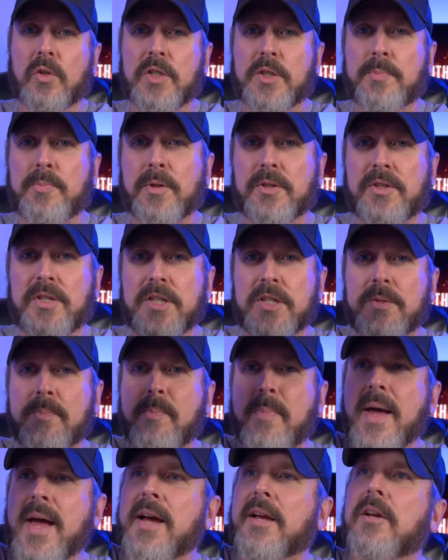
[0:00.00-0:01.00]
let's put this
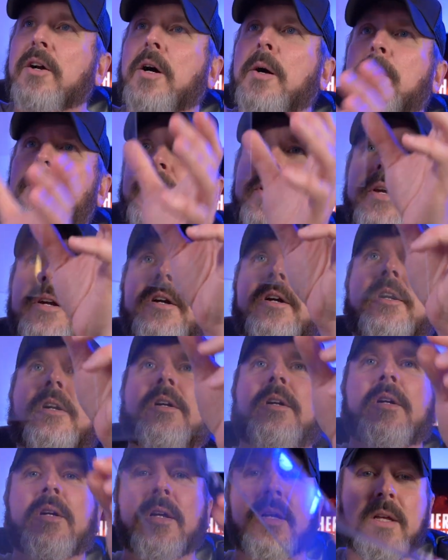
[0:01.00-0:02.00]
back up
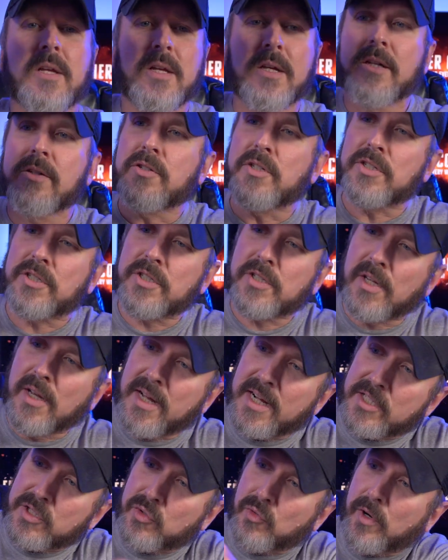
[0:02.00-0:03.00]
here. Just
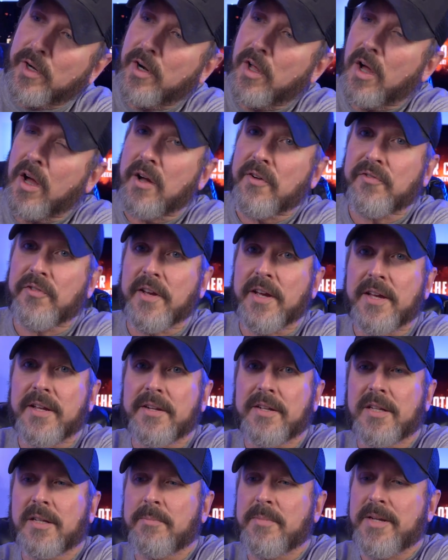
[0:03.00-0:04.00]
slides right off,
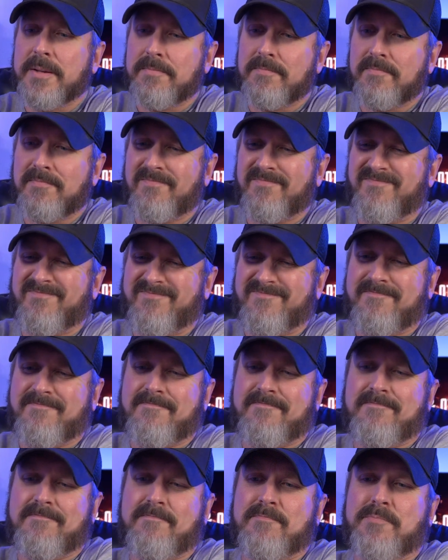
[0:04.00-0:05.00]
and we
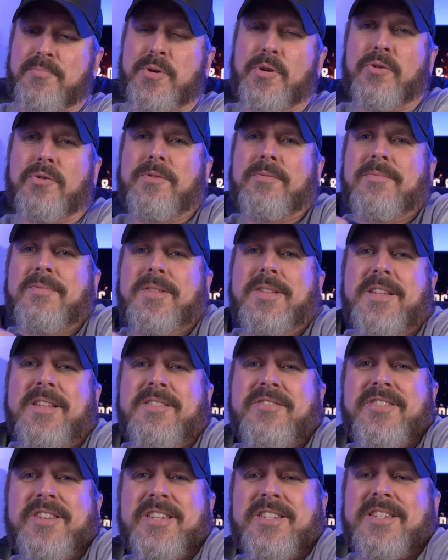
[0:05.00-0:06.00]
pull
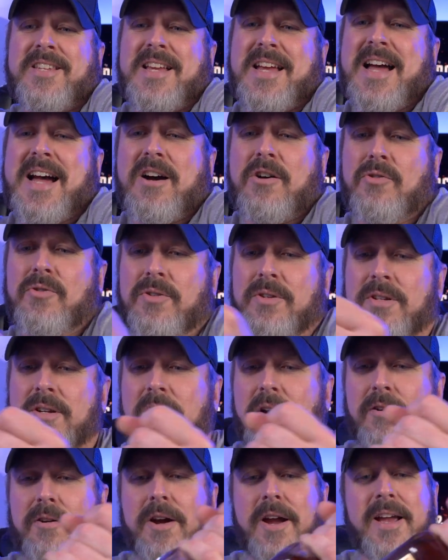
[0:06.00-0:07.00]
this out.
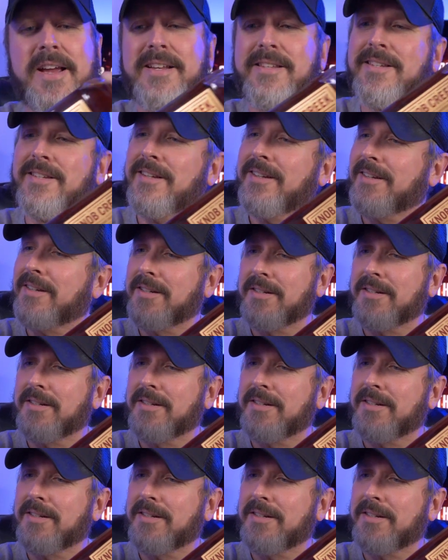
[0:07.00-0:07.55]
All right.